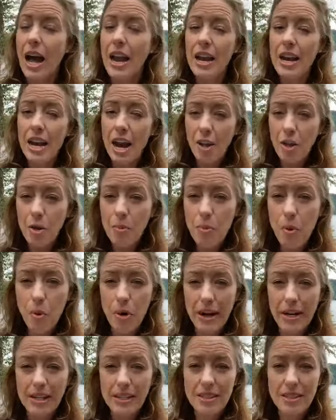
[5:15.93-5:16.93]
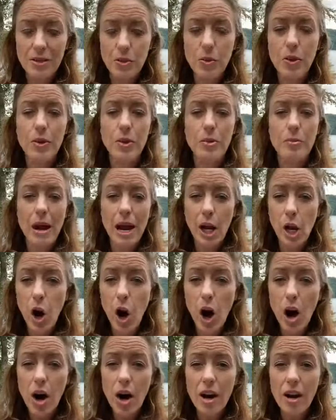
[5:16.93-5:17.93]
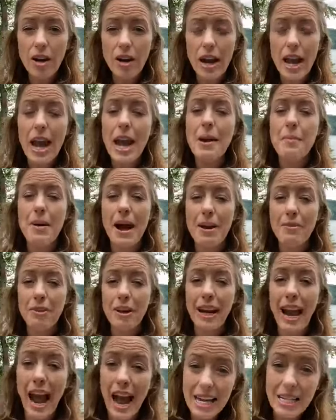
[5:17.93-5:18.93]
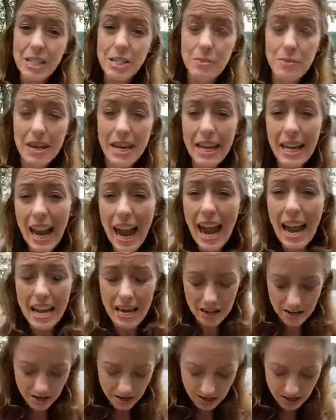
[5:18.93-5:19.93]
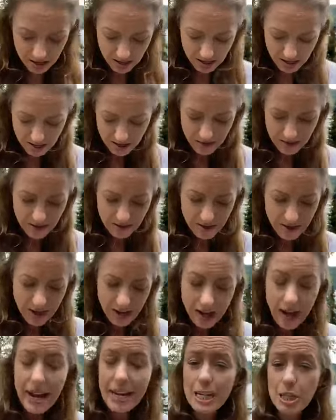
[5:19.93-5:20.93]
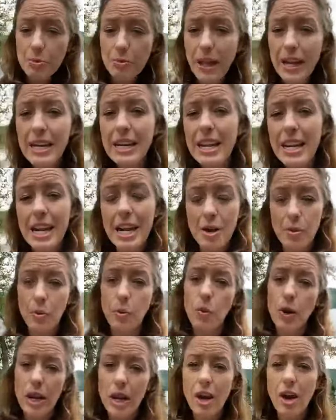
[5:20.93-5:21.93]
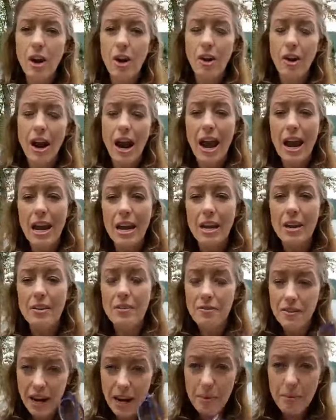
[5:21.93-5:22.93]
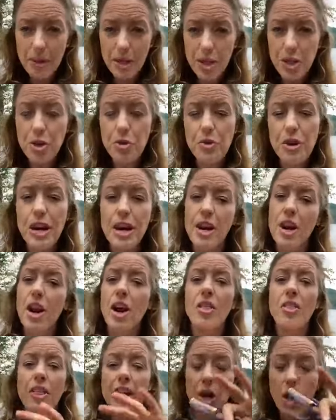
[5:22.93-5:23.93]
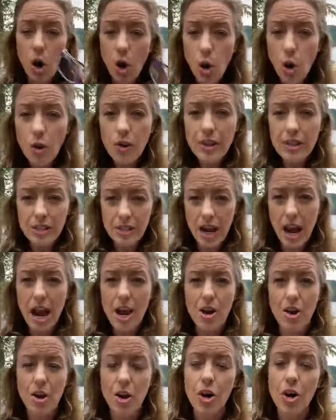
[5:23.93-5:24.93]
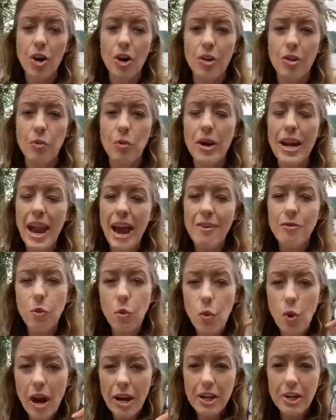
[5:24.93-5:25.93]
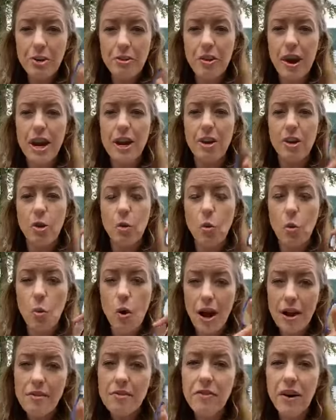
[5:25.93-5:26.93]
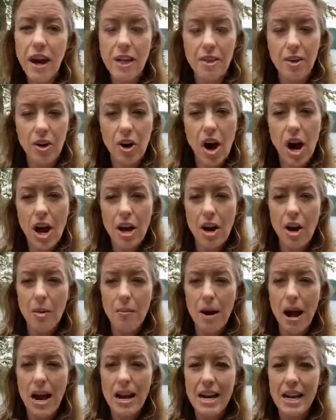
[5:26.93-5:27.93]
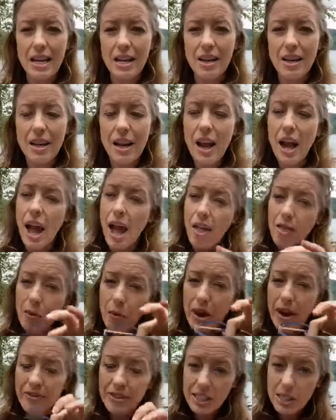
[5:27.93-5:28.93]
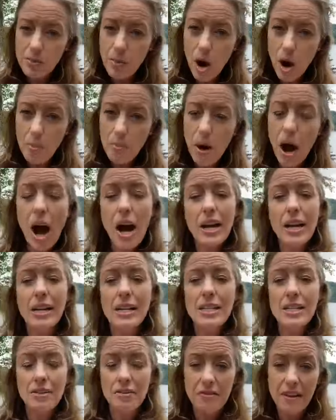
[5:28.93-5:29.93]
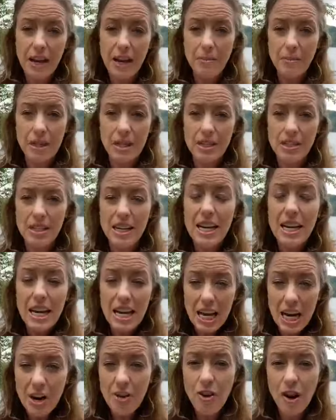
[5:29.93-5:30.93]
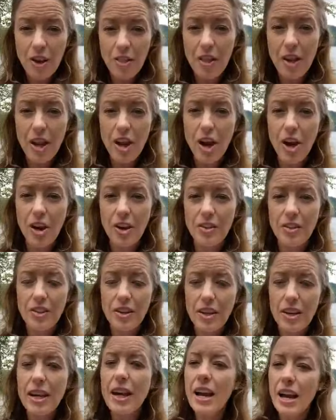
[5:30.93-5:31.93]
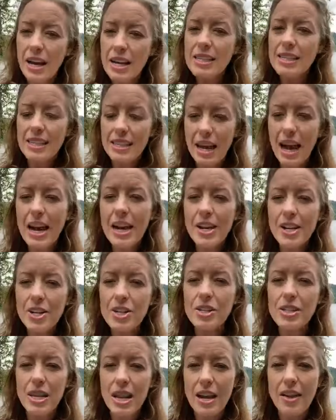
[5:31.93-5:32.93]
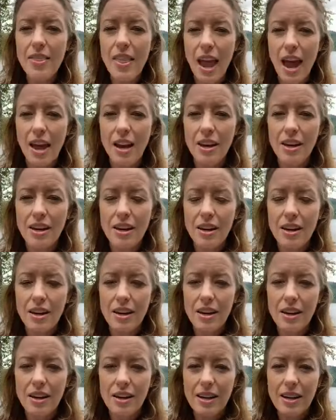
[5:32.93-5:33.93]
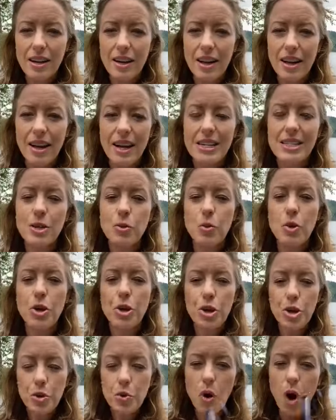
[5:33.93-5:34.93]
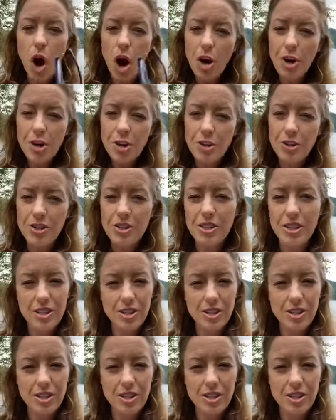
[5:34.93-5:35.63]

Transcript: At another point, we were in my car, and Maverick asked me again. And I explained to him, we are a family unit the whole entire earth. We have one creator, one Father God Almighty. And then we have small pockets of families here on the earth. He says, I understand that. And I said, Well, you are your